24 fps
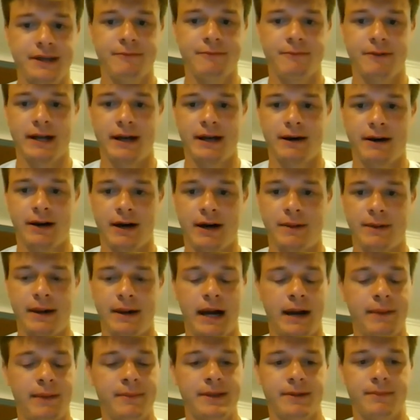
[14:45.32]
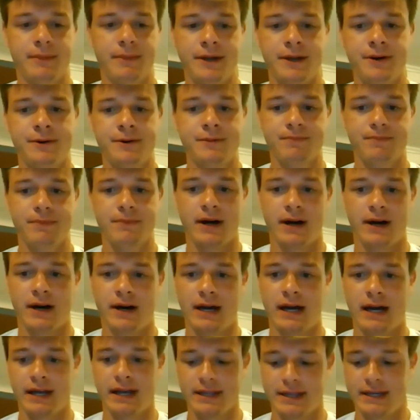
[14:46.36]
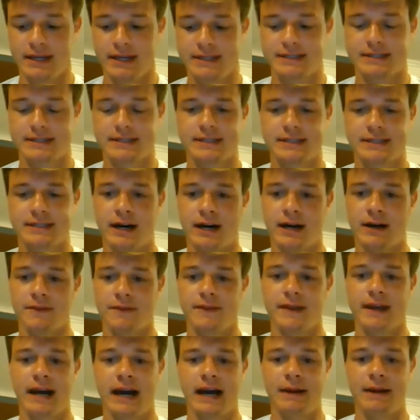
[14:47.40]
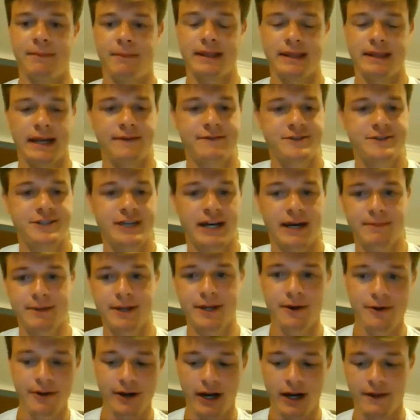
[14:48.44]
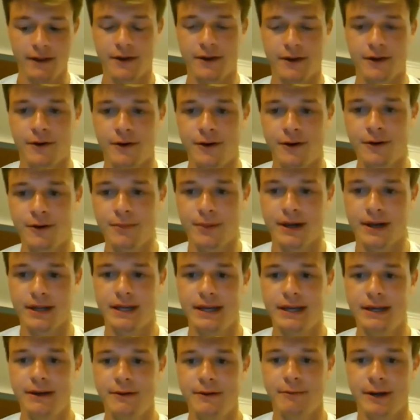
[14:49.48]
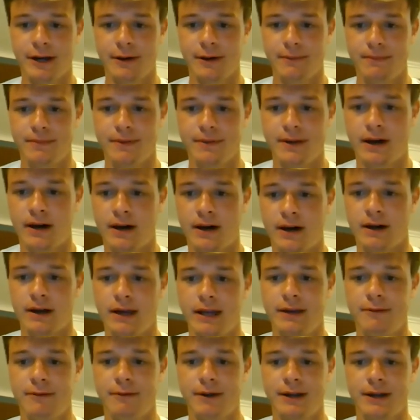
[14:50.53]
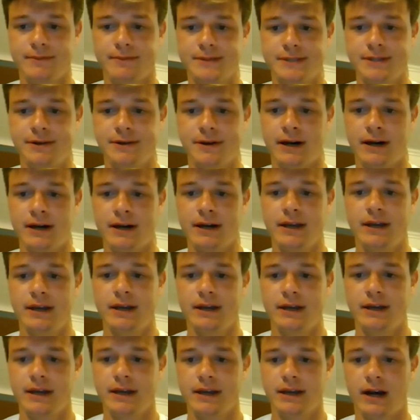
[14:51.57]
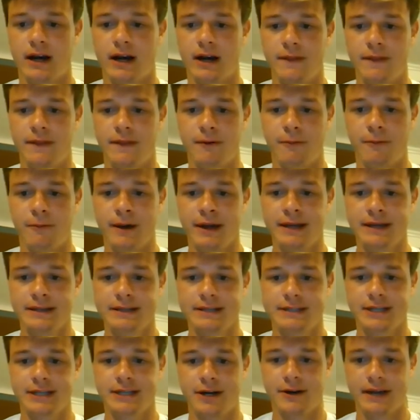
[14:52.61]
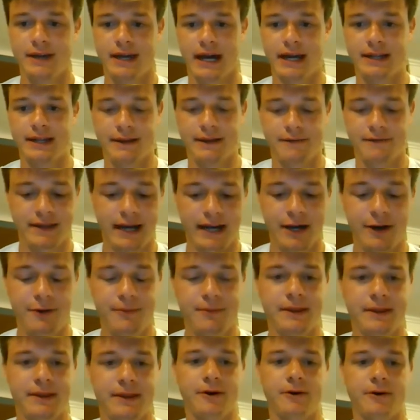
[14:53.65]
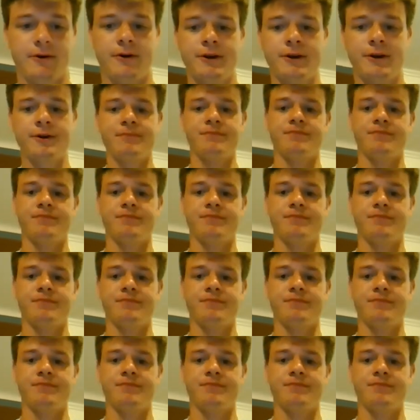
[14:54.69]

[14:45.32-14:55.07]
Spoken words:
when I'm in the middle, it's the guy on my left's job to go guard the corner, but he went up to guard the wing, so it kind of left the guy open in the corner.